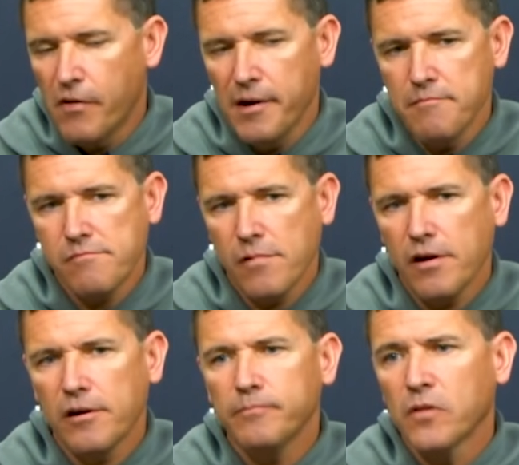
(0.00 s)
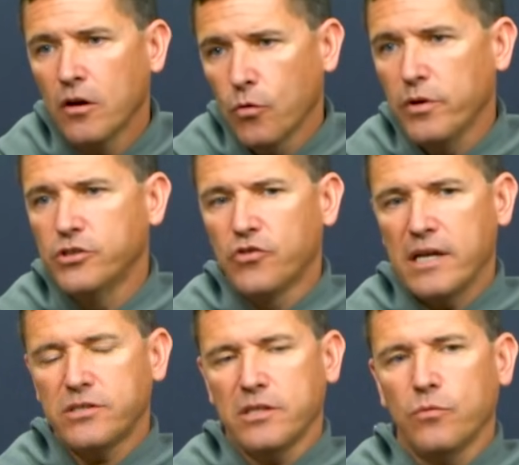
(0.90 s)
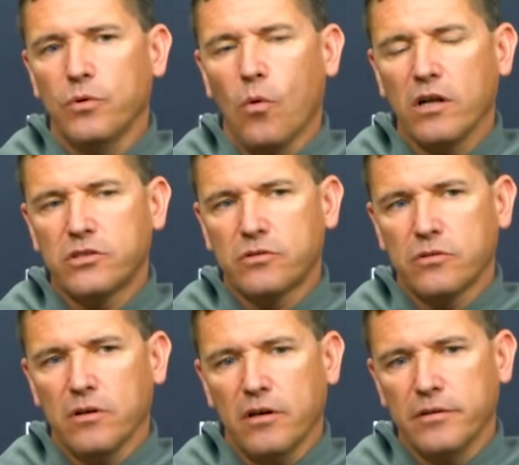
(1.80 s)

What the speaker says: Right. We addressed it. We watched